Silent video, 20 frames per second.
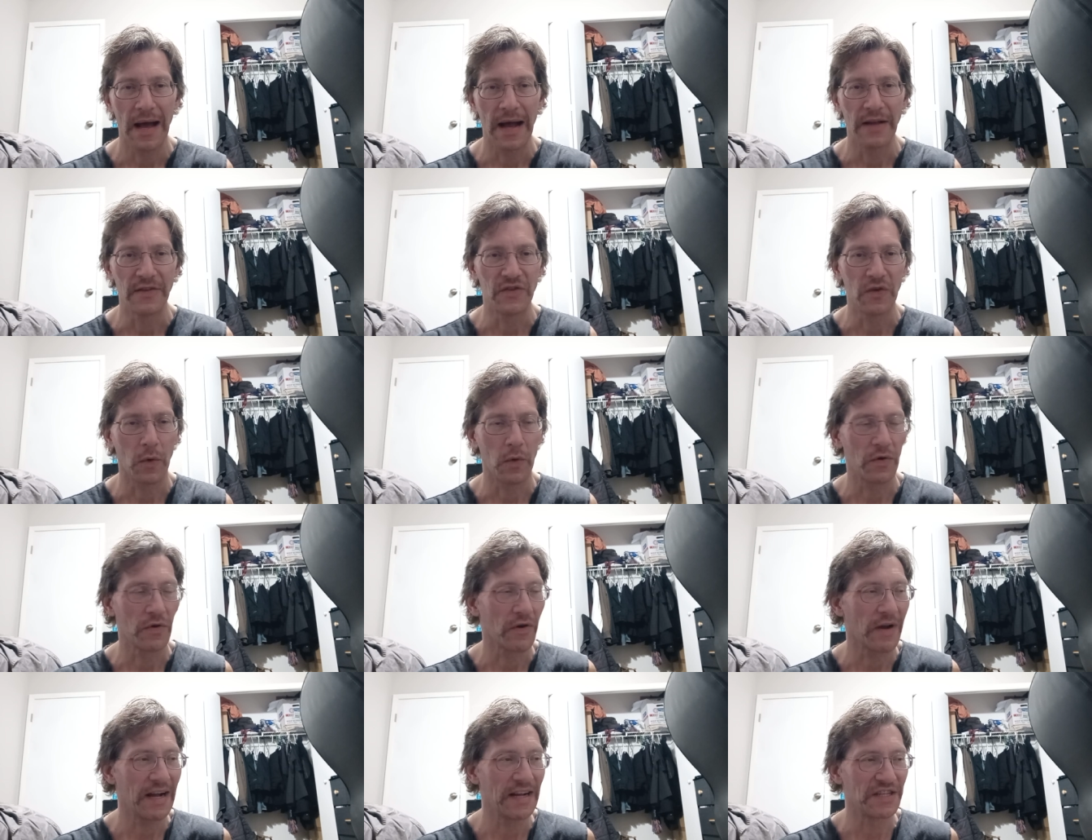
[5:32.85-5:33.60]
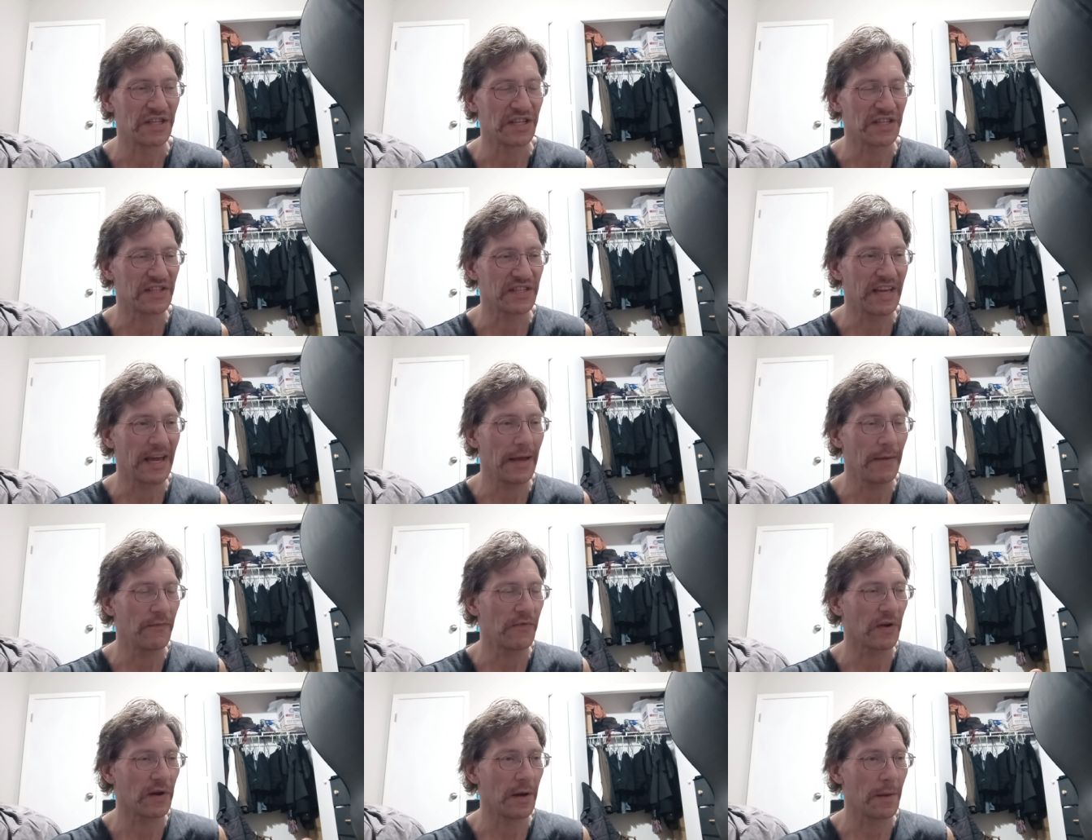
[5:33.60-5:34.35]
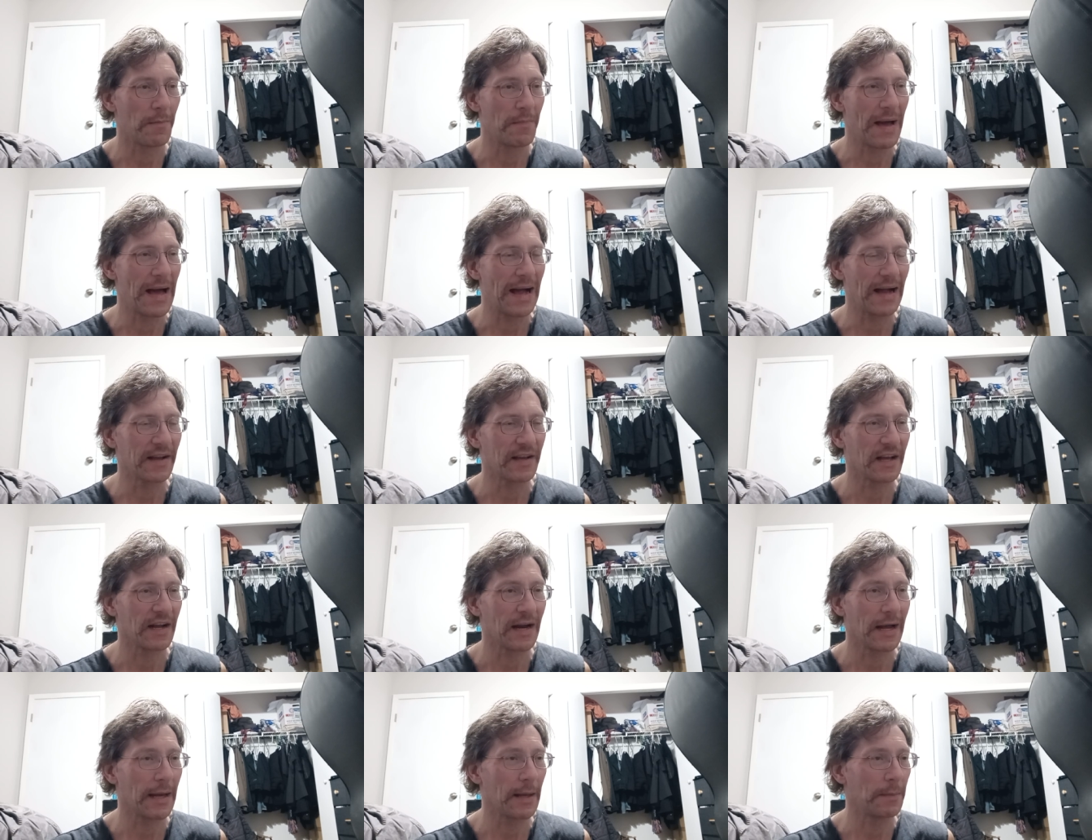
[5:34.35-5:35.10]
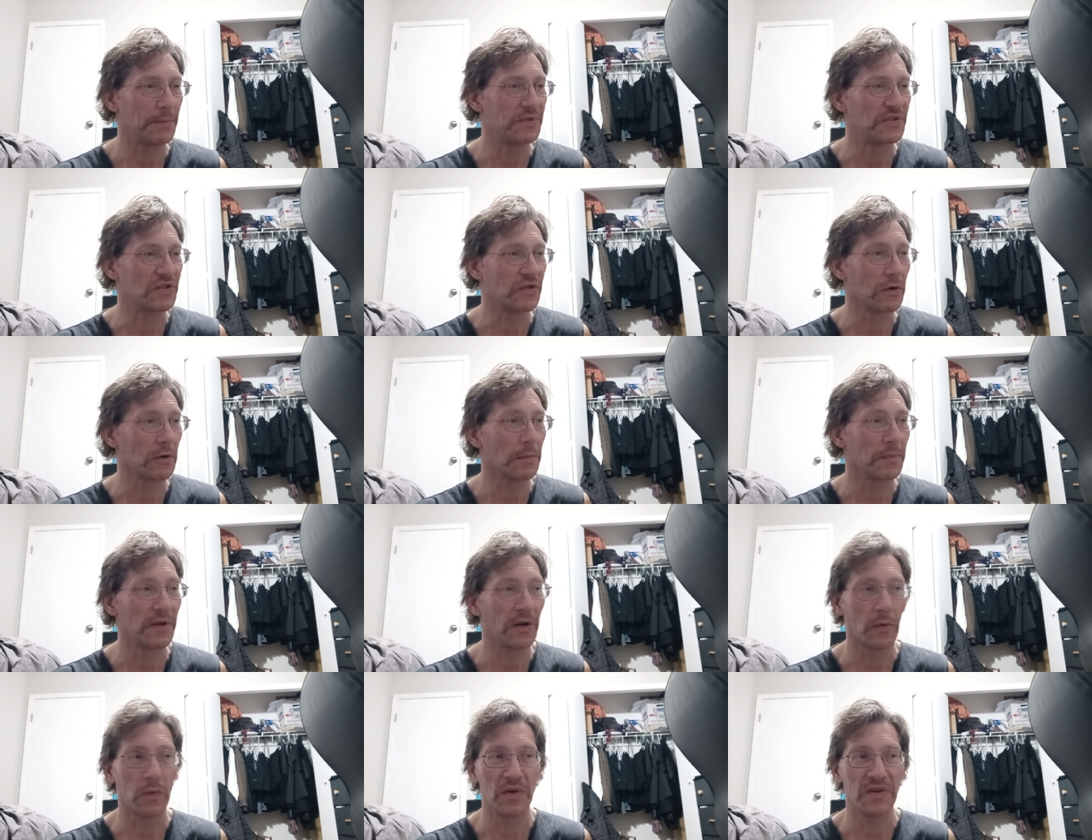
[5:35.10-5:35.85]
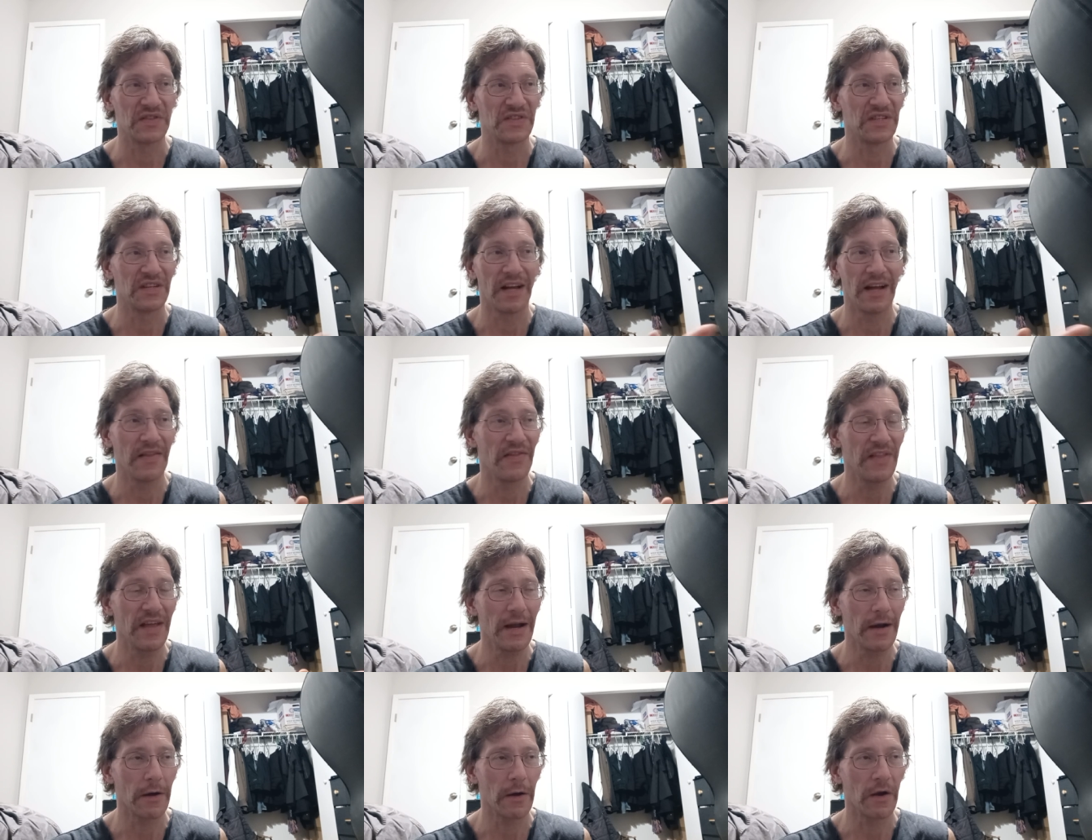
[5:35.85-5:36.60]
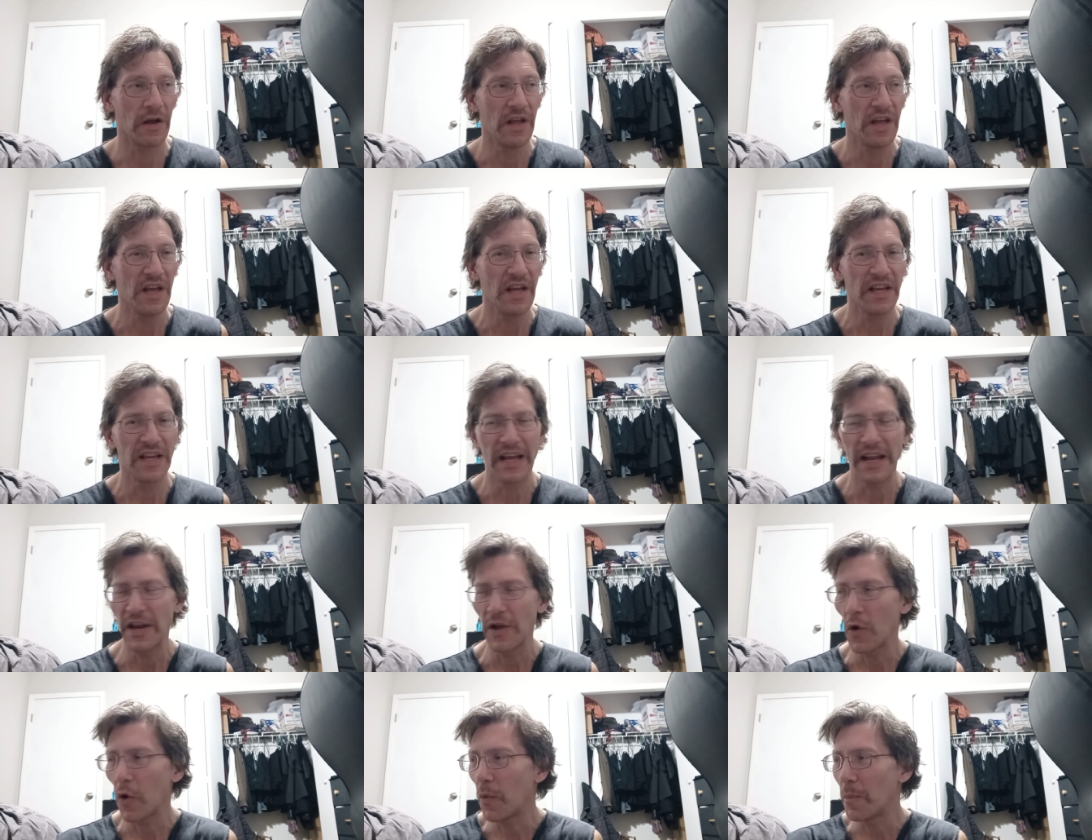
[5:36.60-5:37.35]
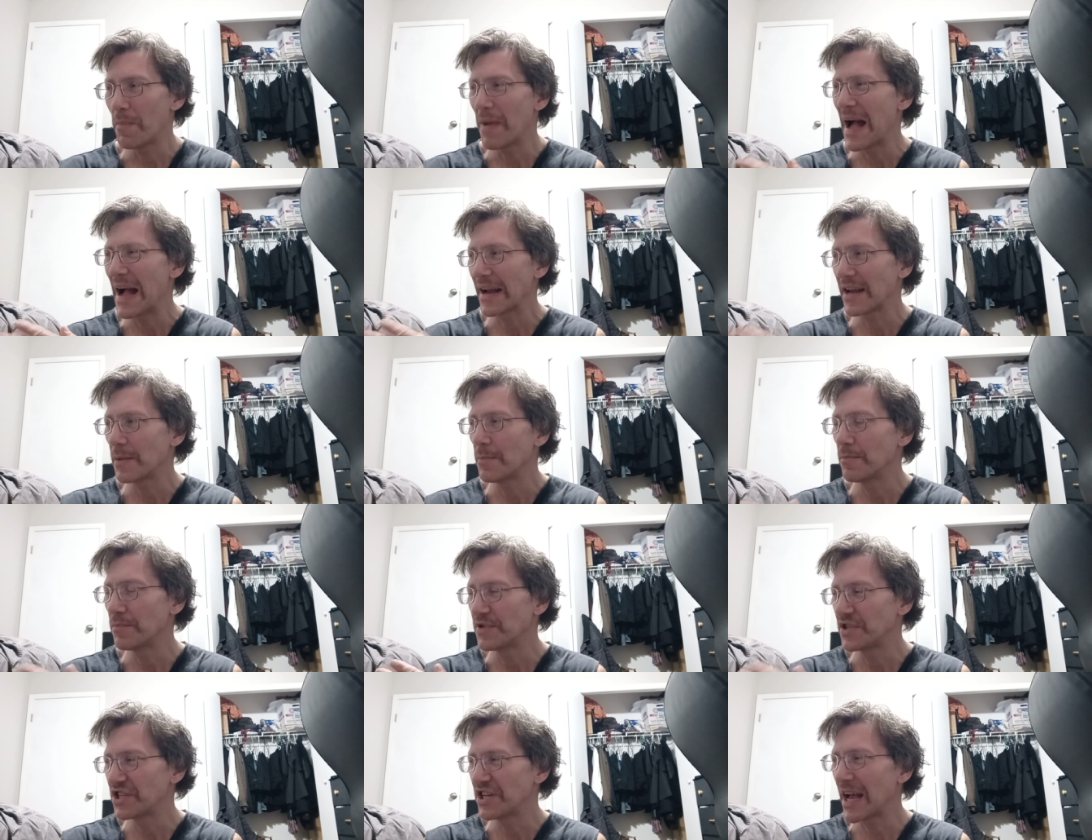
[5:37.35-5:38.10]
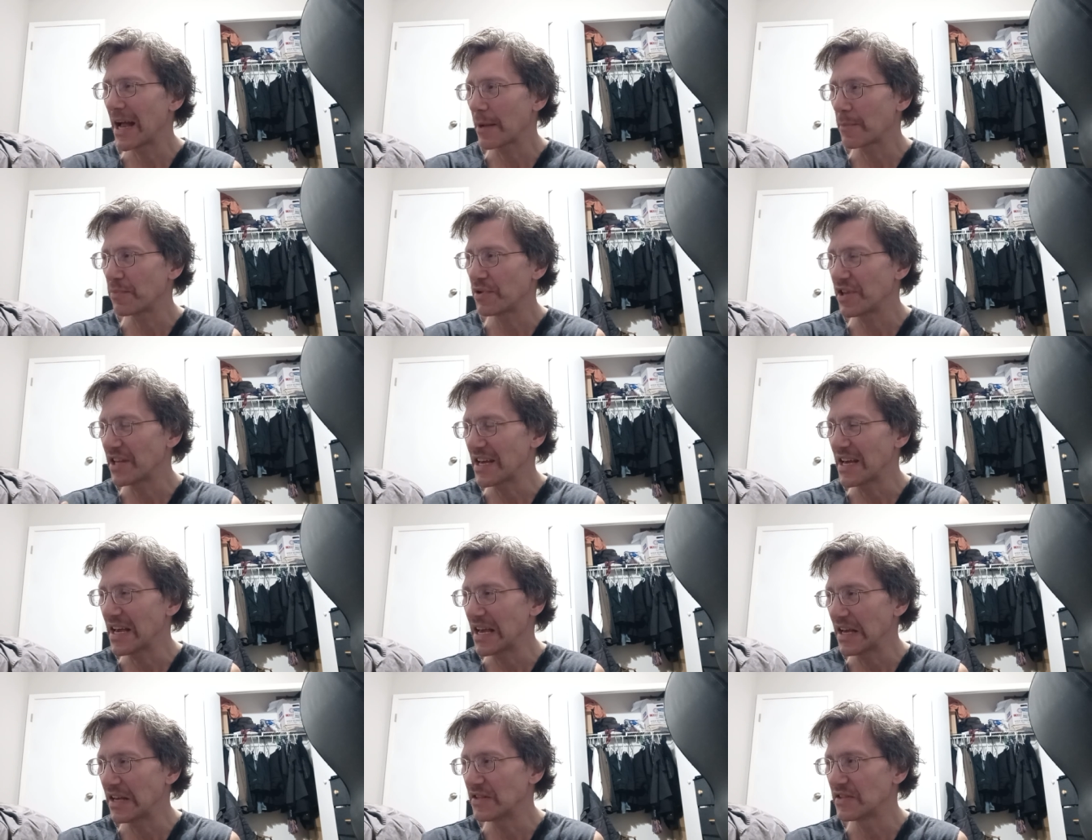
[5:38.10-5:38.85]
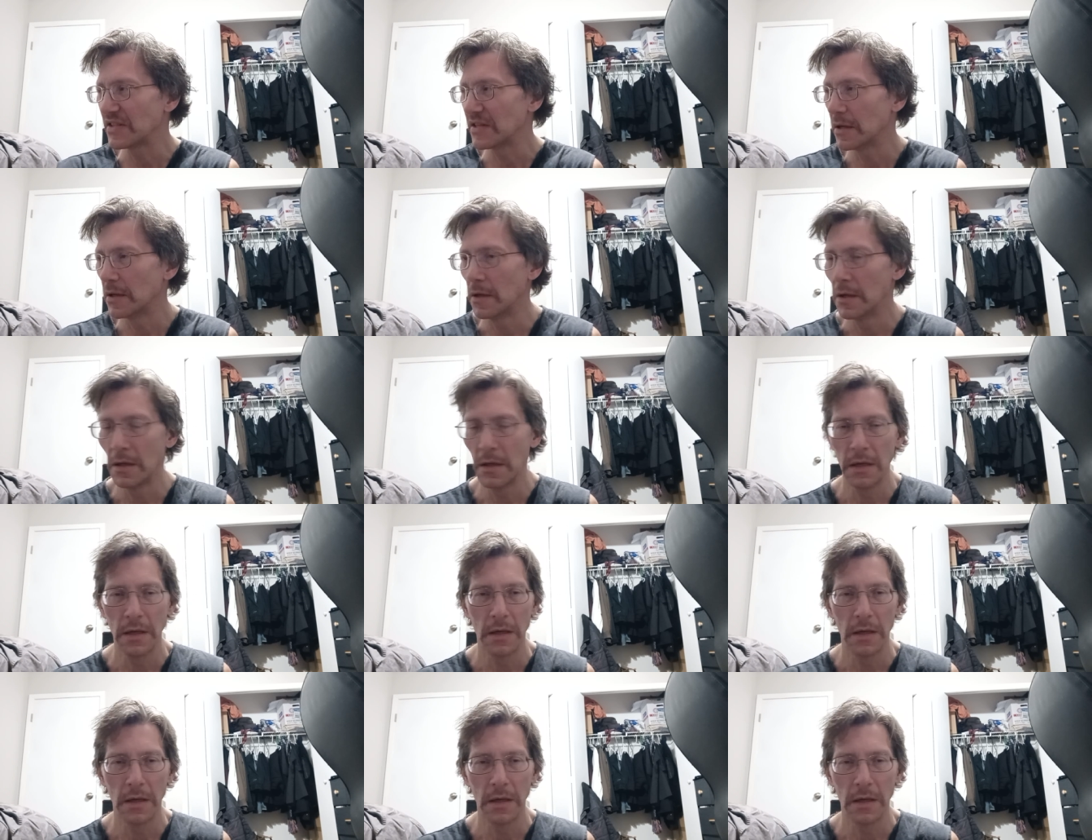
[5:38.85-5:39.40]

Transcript: I told her I just came from the back and I observed there was none there. Can you go back and check, please?